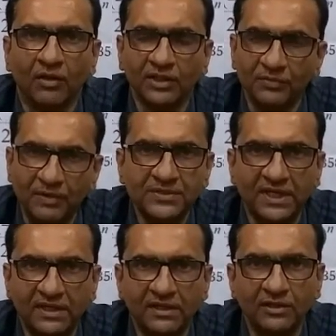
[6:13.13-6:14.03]
On the
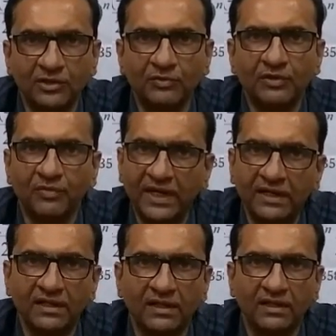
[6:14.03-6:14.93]
website you will
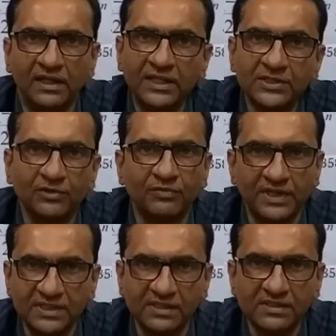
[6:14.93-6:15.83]
find list of
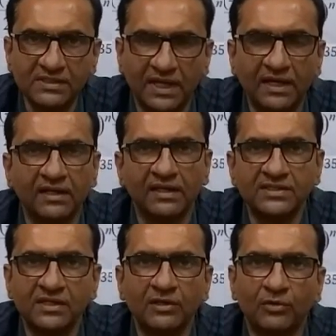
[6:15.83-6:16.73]
regions and
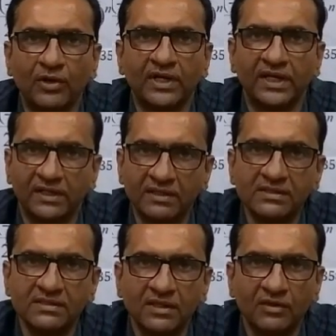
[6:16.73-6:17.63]
regional coordinators
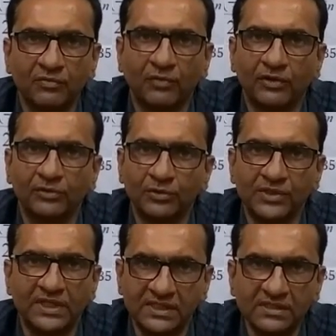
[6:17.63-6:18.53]
for
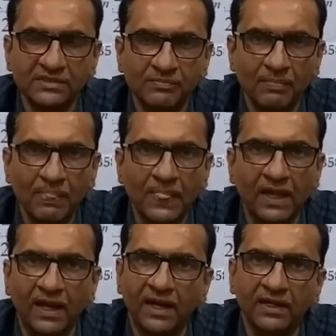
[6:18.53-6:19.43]
those regions,
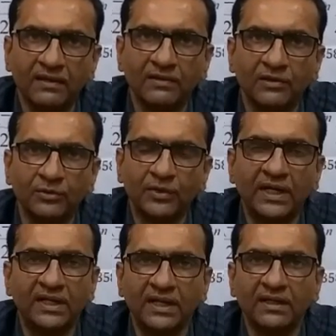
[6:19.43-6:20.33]
and you
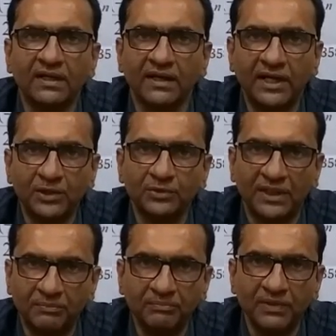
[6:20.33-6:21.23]
can directly write to
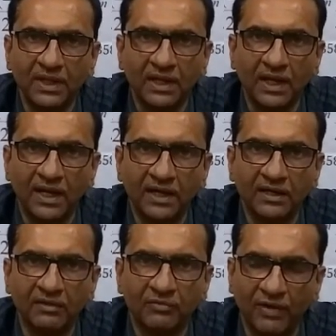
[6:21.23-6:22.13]
them
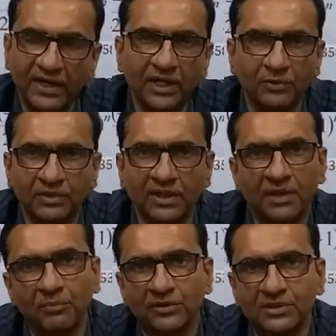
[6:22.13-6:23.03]
and find out
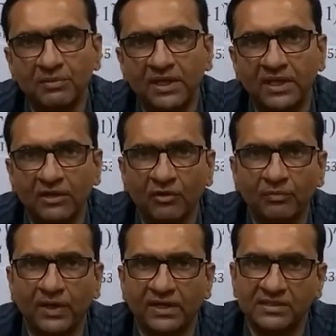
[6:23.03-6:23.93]
a possibility
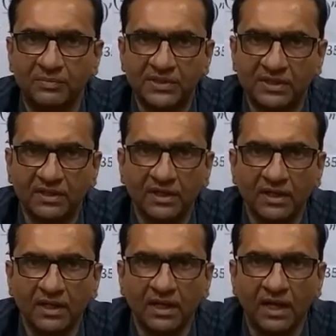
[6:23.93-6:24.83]
of participation.
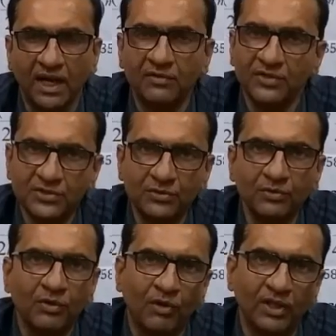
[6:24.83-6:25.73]
I wish
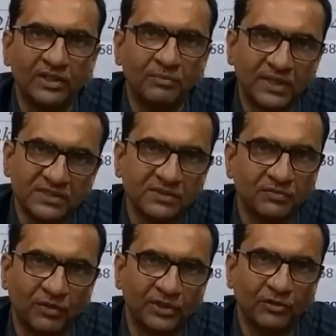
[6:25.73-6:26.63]
you all the best
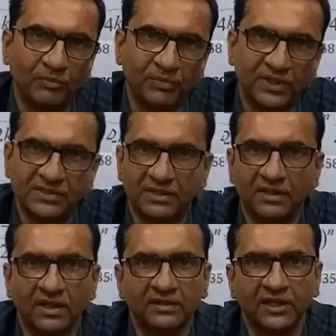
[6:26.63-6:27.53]
for the competition.
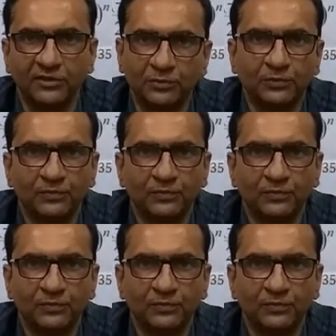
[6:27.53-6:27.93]
Thank you.